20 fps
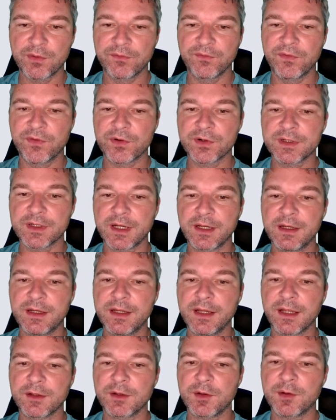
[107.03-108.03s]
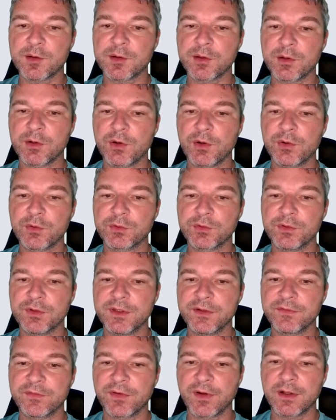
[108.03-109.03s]
vertically and also go to
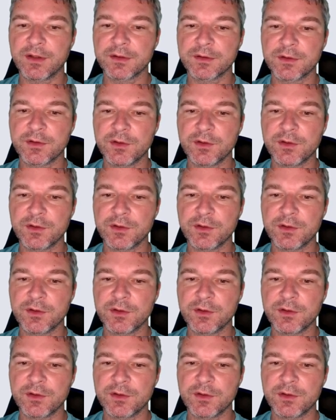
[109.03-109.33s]
default